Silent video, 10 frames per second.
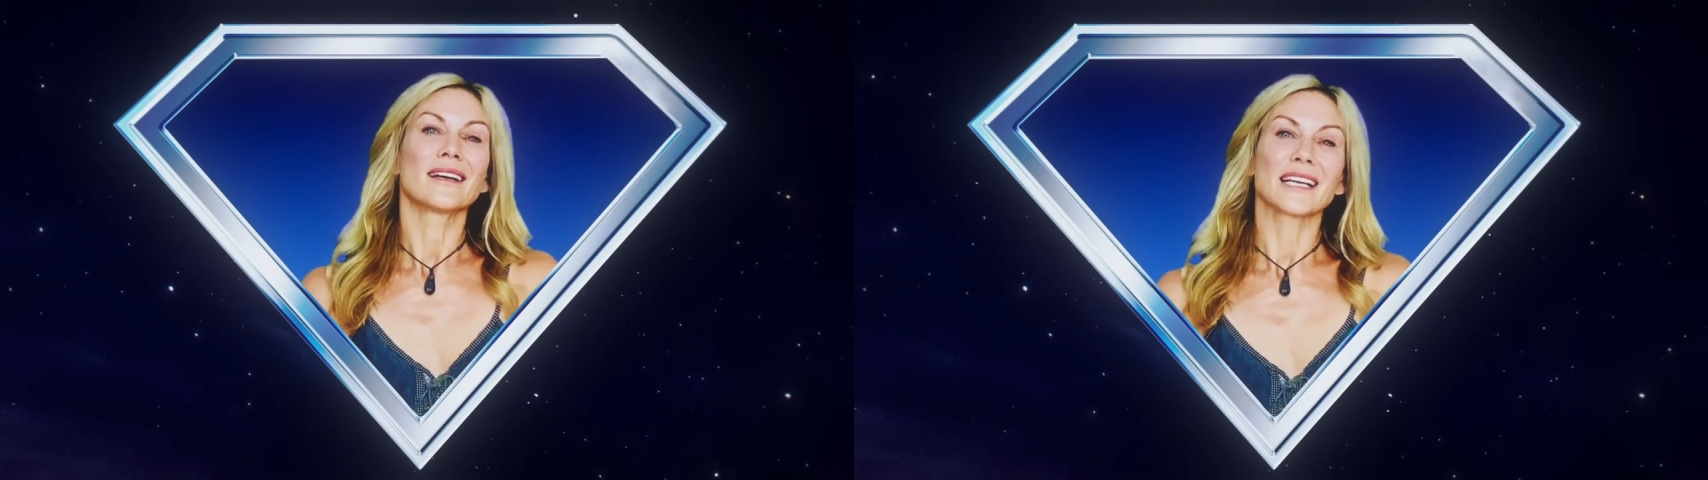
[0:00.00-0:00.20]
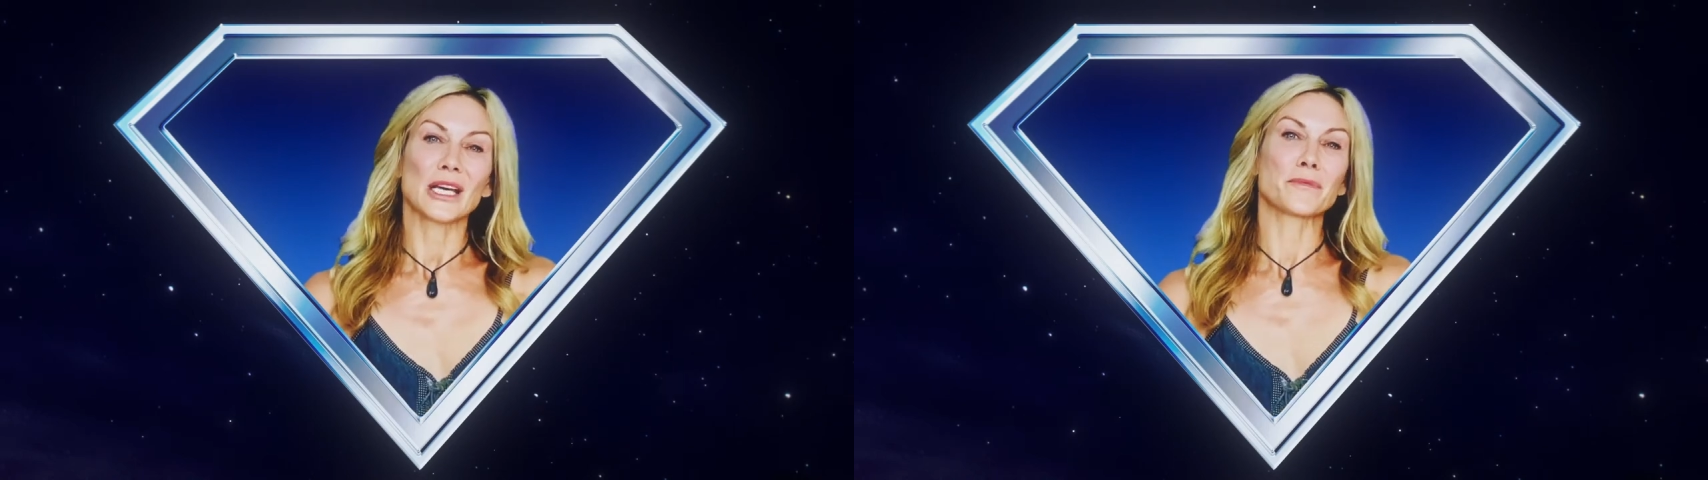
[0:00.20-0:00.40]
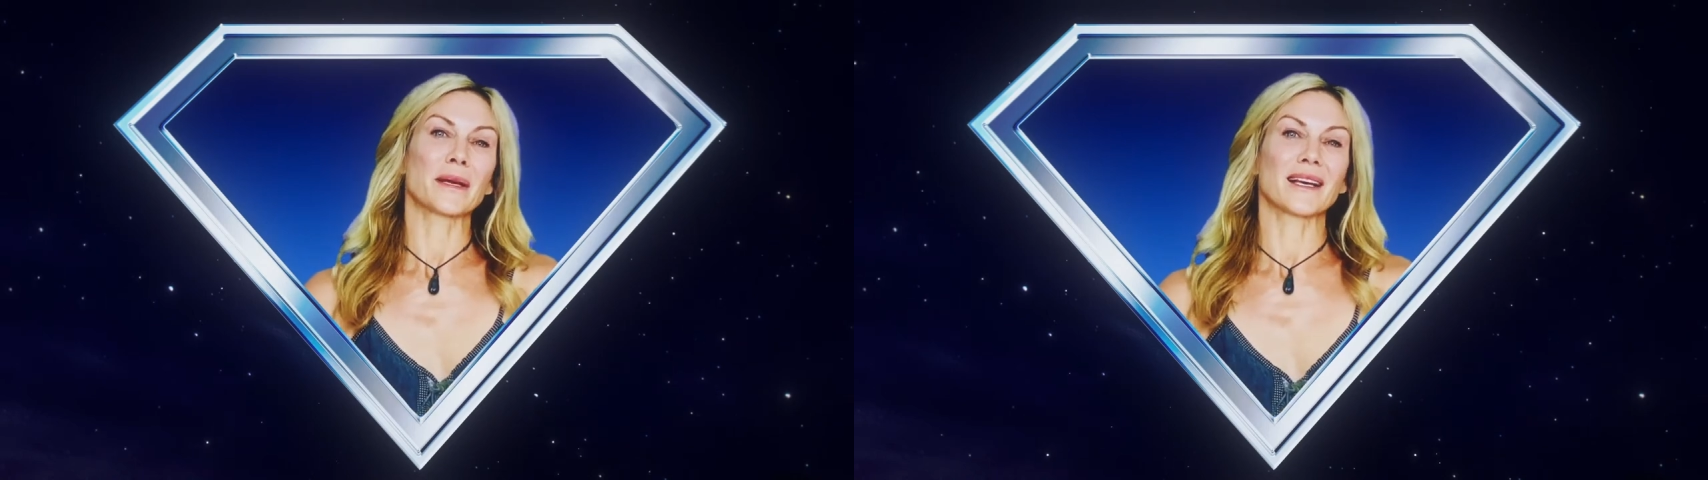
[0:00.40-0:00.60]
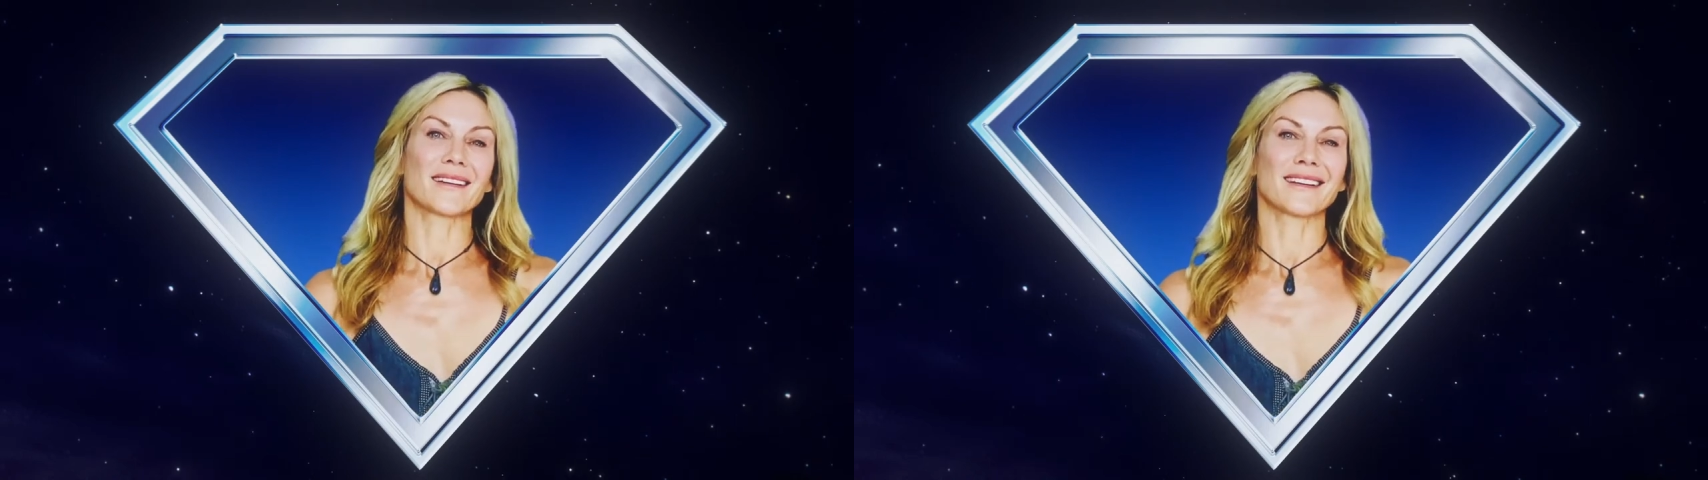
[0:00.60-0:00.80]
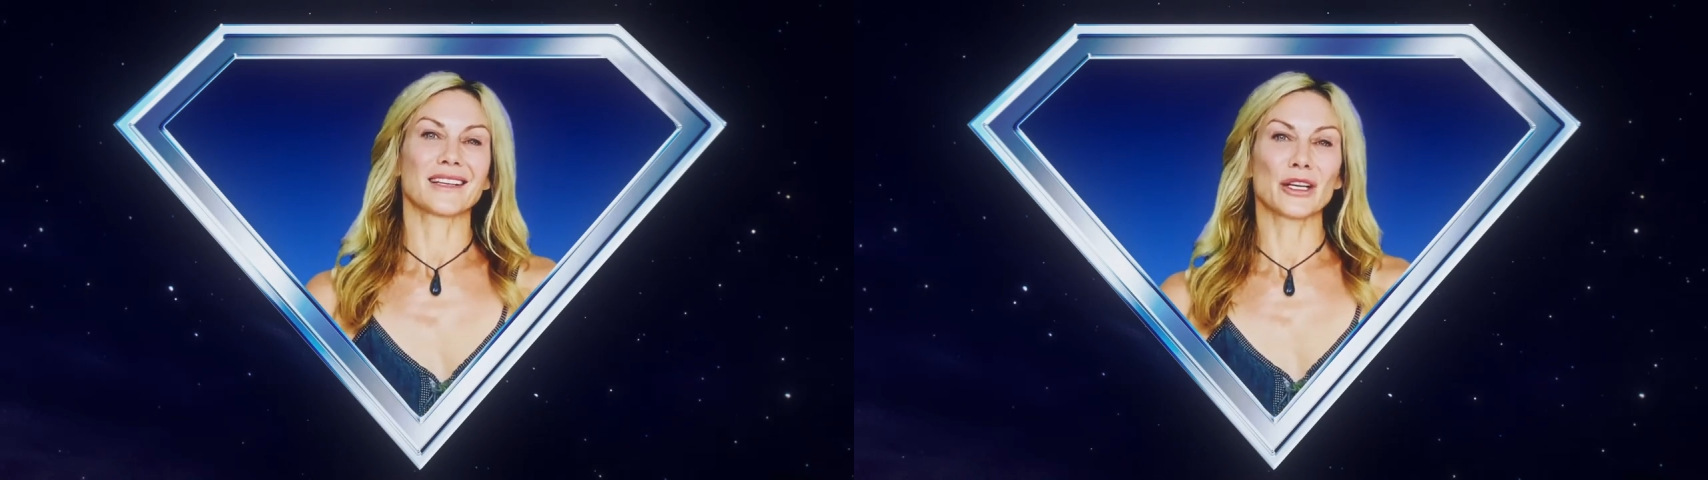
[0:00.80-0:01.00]

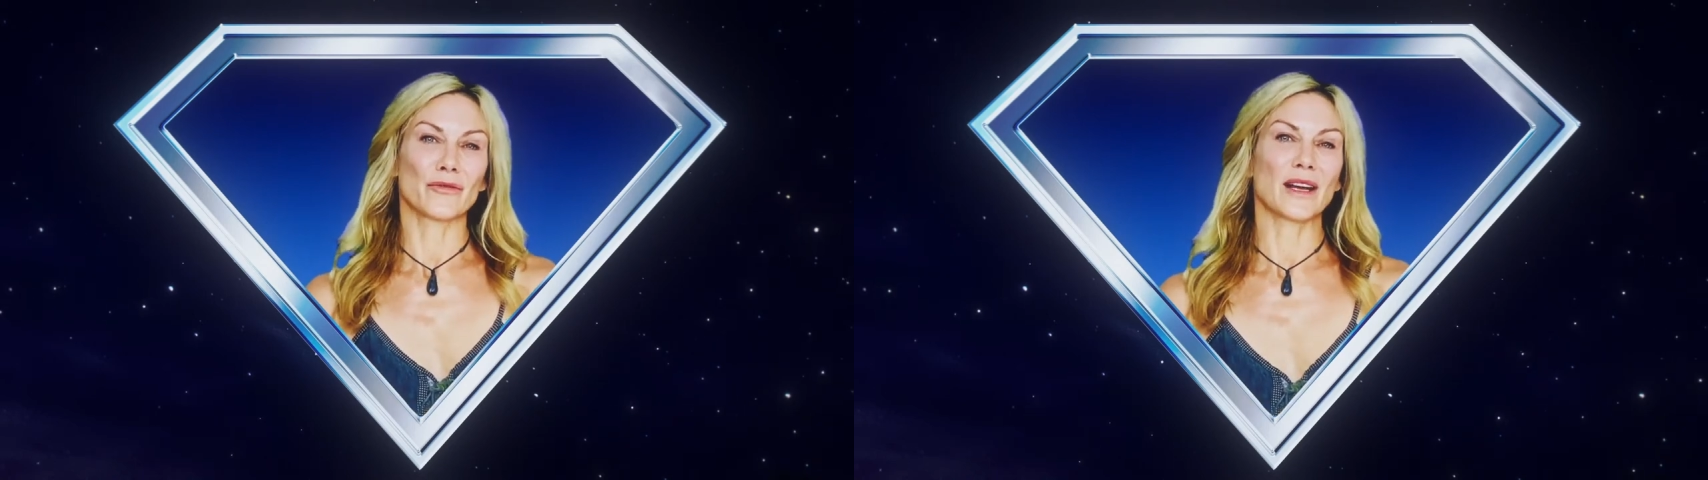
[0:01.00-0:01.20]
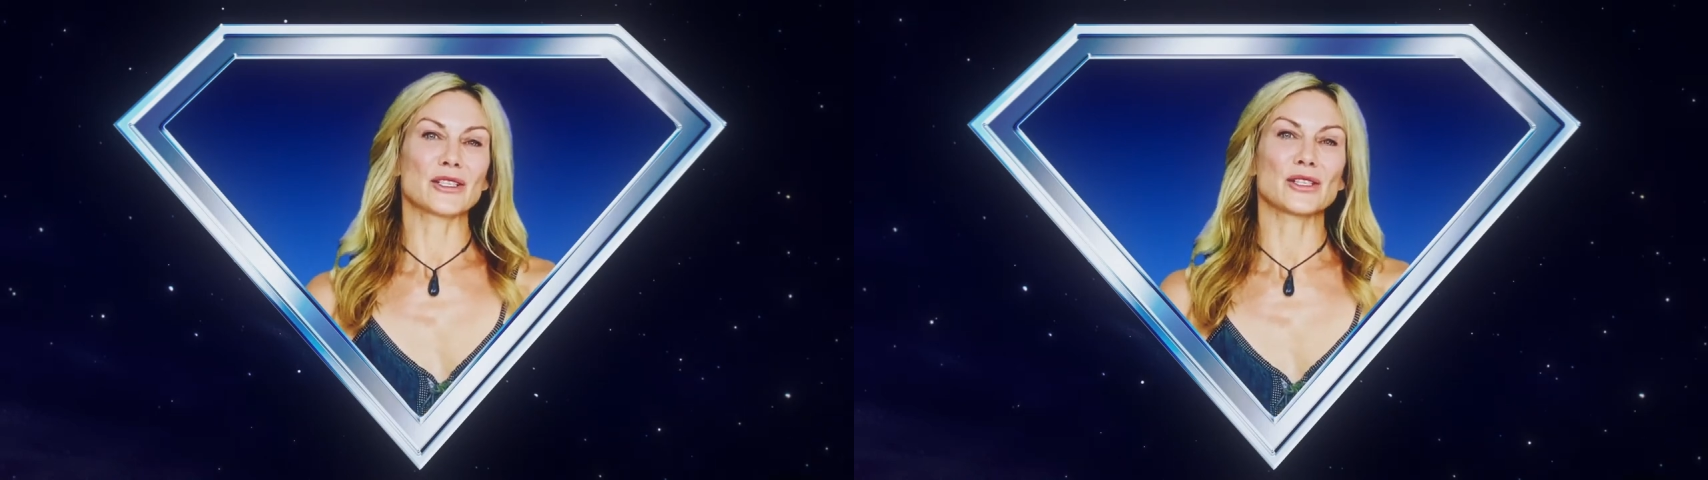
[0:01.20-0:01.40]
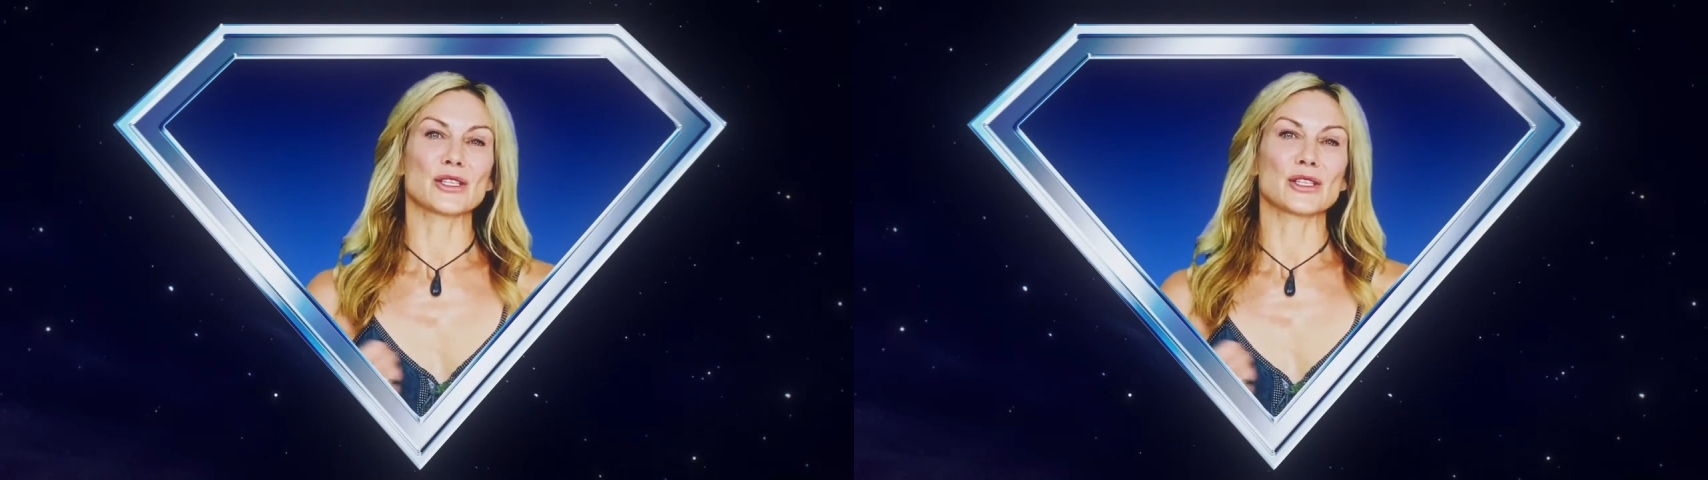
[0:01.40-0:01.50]
keeping The Adventures